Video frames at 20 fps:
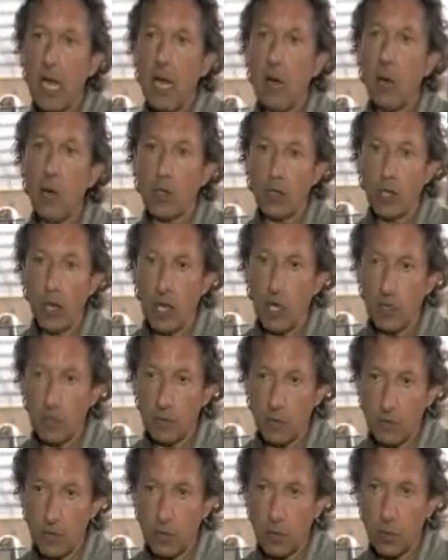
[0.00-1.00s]
what kind
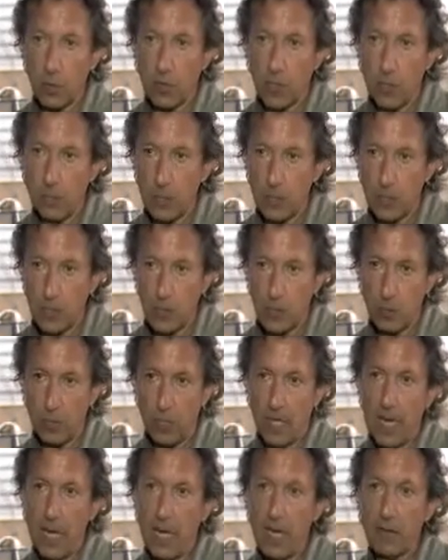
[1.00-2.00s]
of visual images
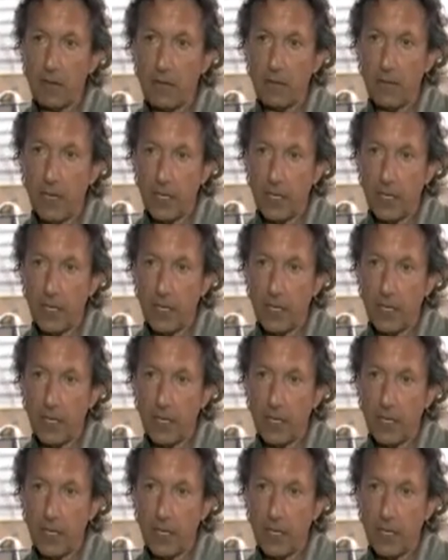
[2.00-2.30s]
we have.